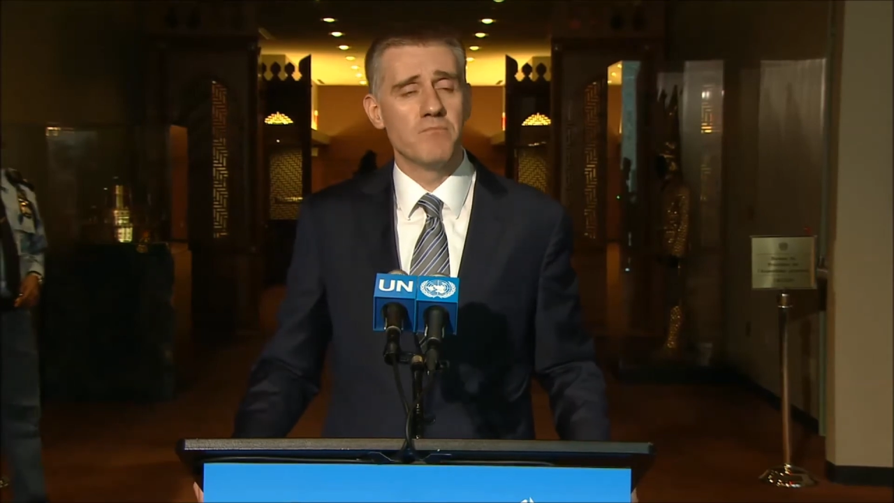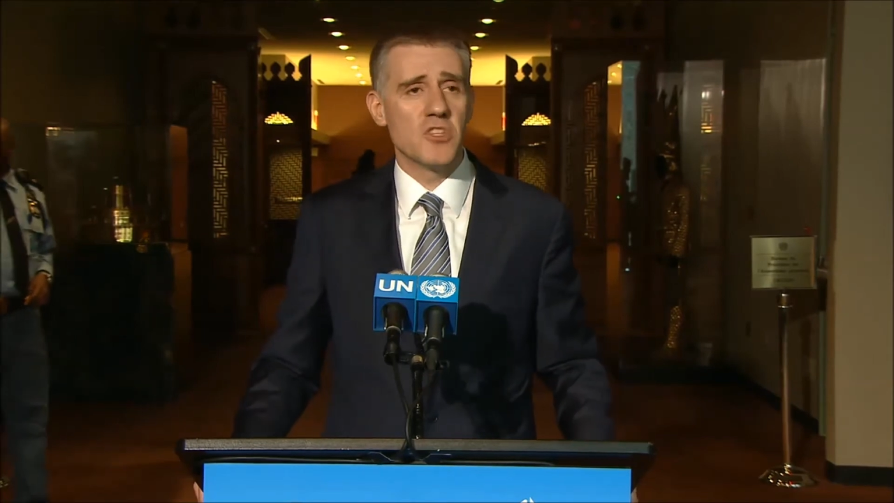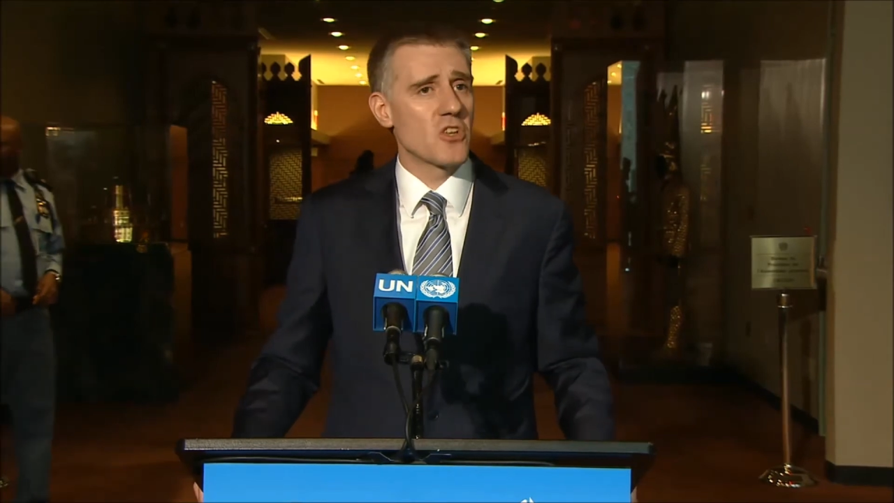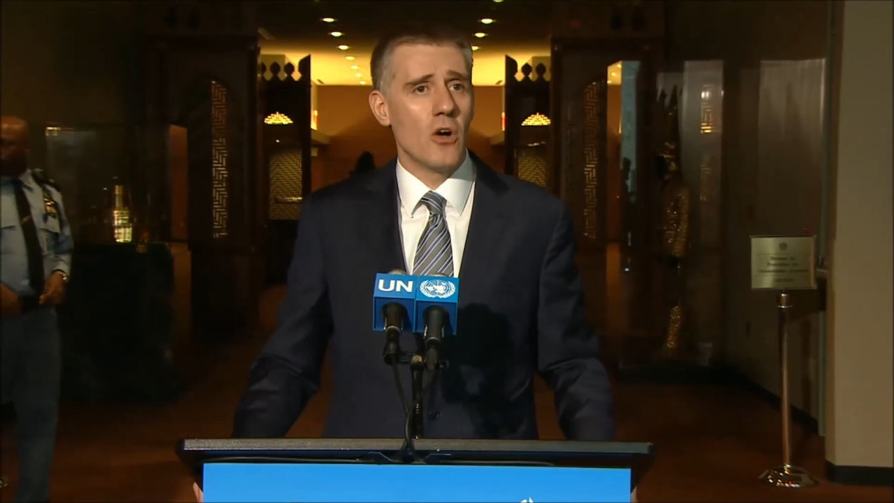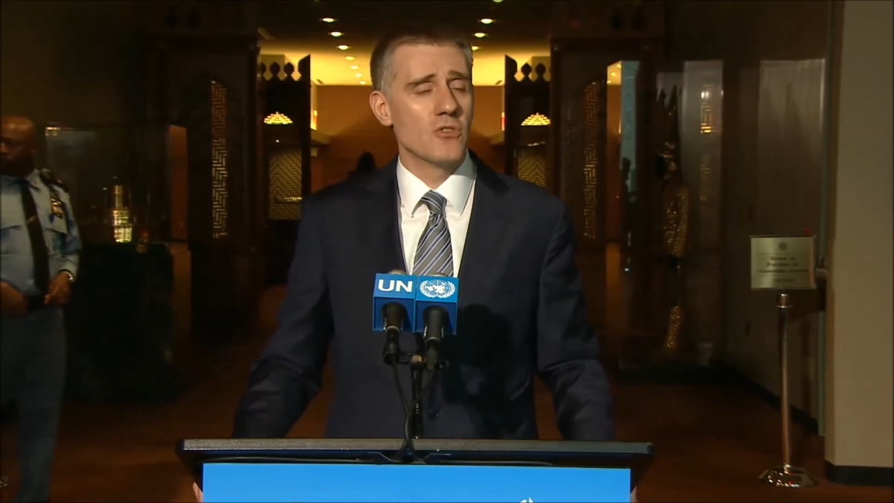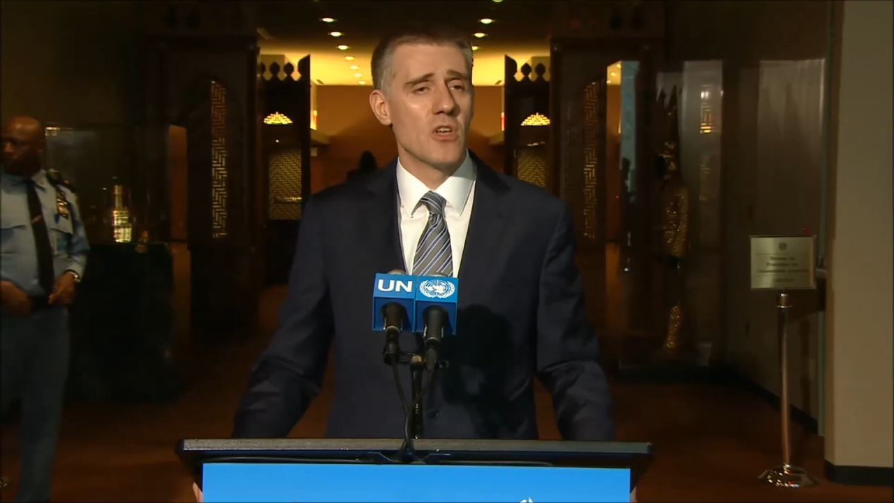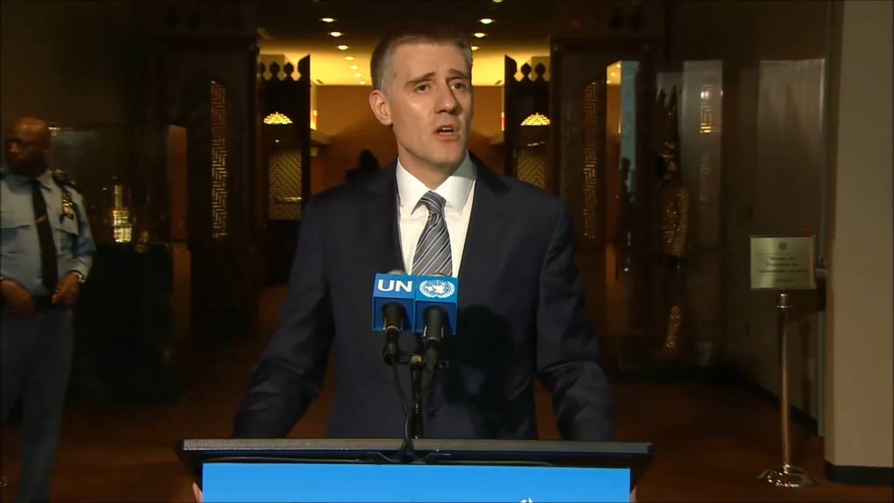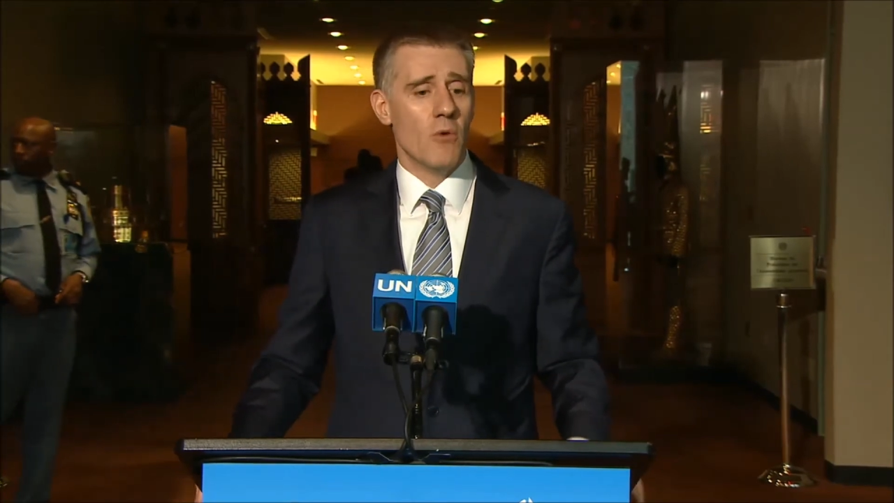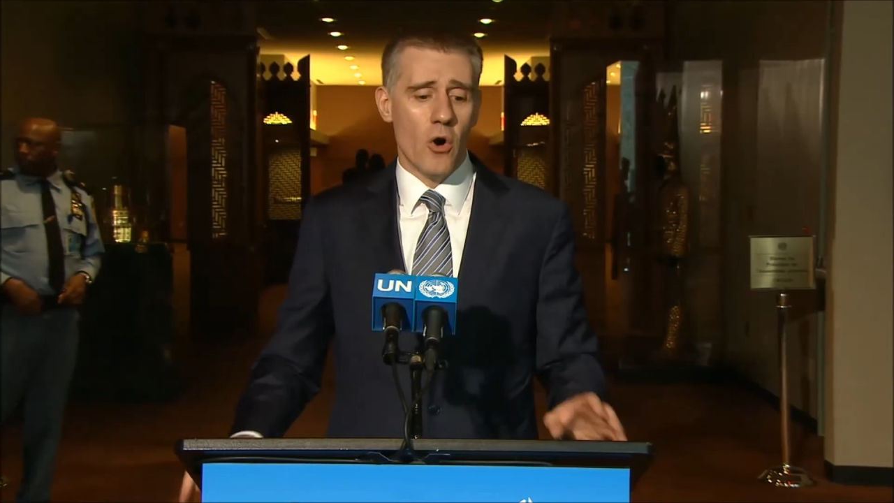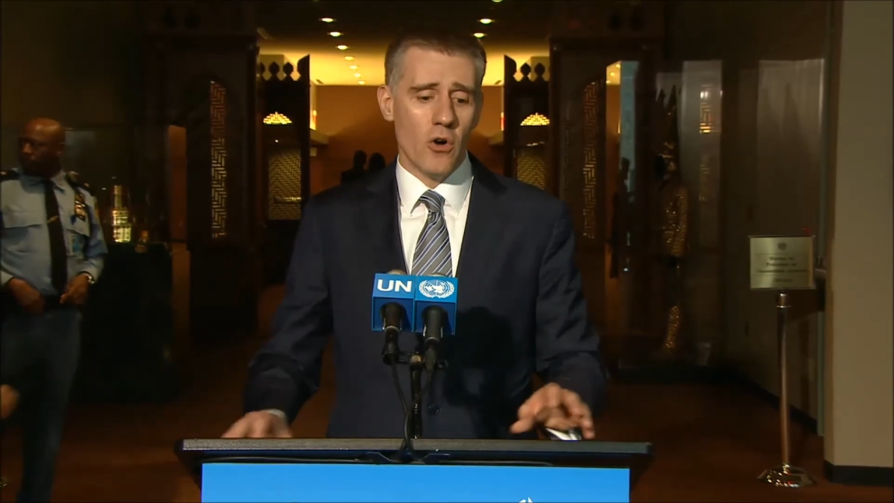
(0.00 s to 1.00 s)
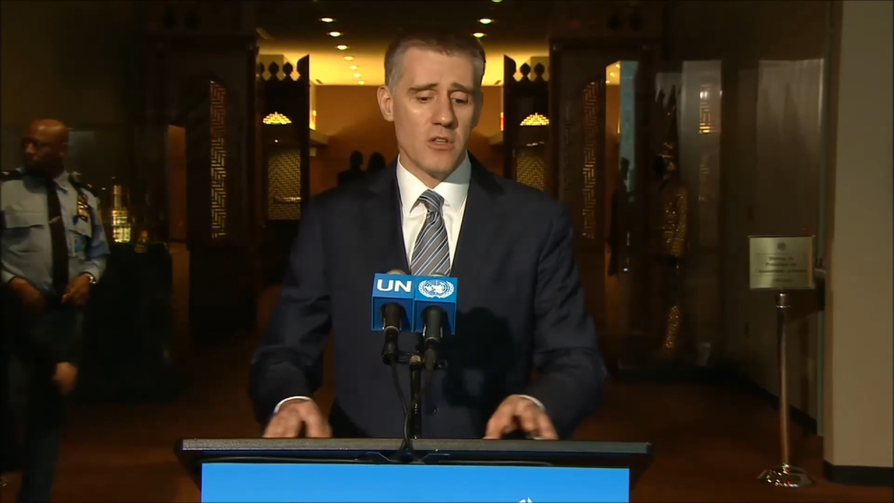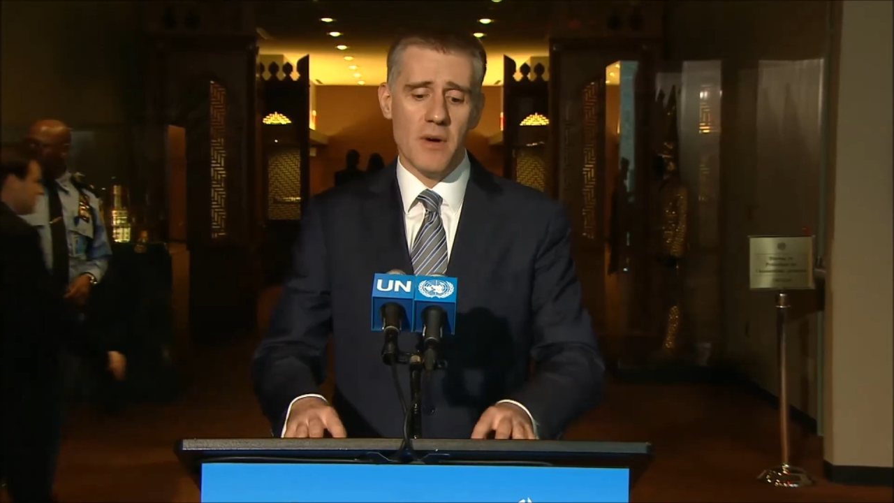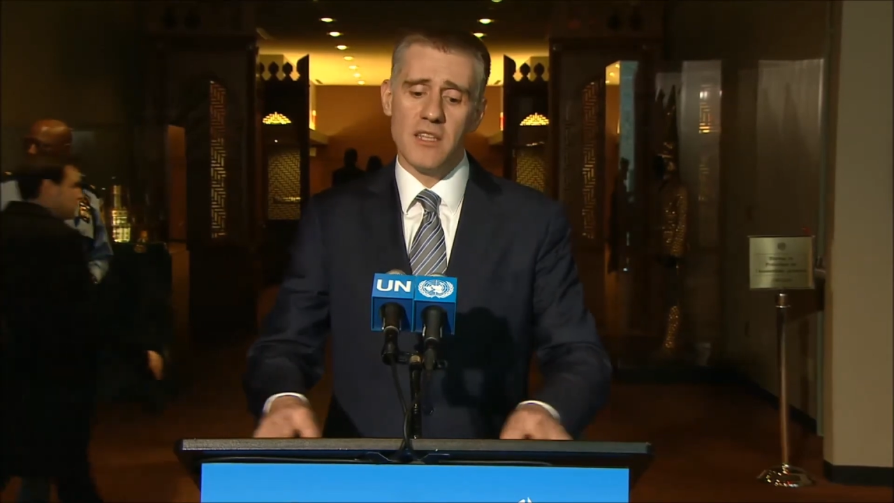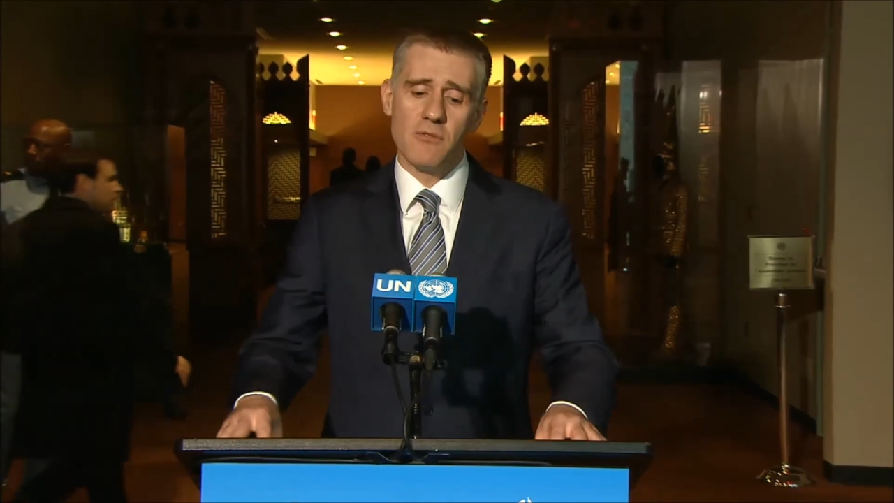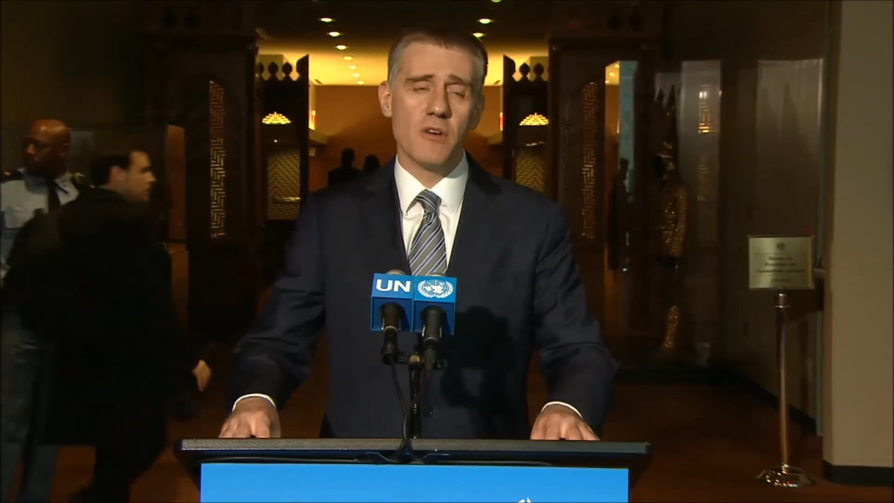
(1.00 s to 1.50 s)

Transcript: disclose all the money